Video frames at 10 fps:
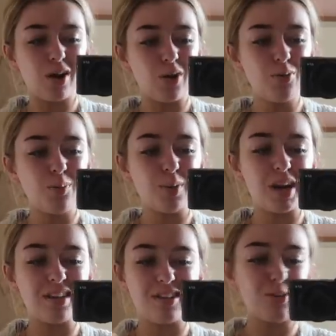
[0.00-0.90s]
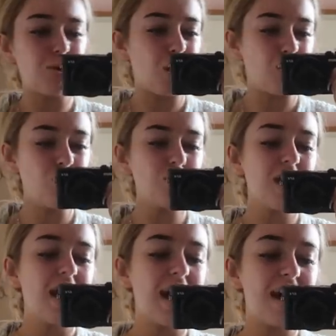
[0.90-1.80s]
coat, but it's still
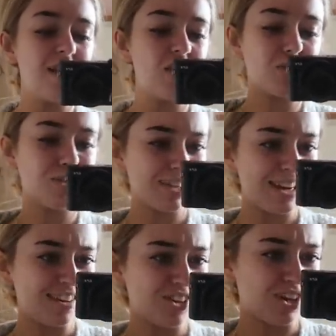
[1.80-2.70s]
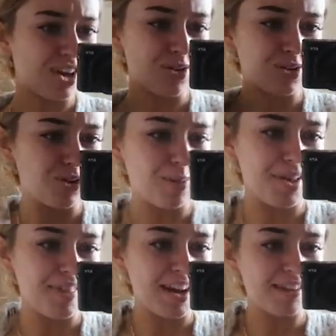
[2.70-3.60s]
cold, and then you can just easily chuck it on a
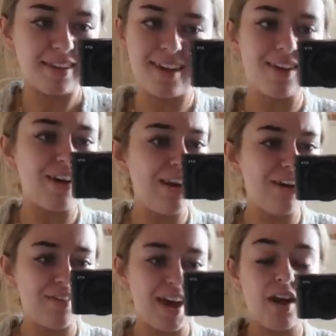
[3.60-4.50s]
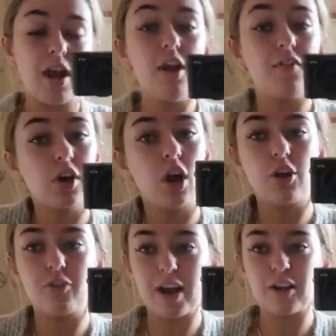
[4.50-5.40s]
top like this. Like, I love it. And I love the
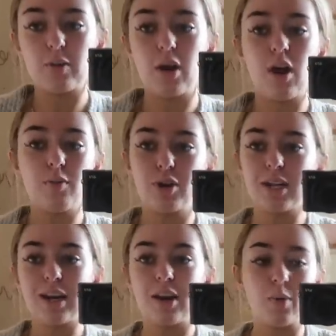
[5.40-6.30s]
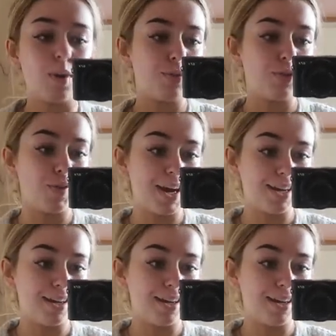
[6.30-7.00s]
color gray as well. I'm really glad I went with the gray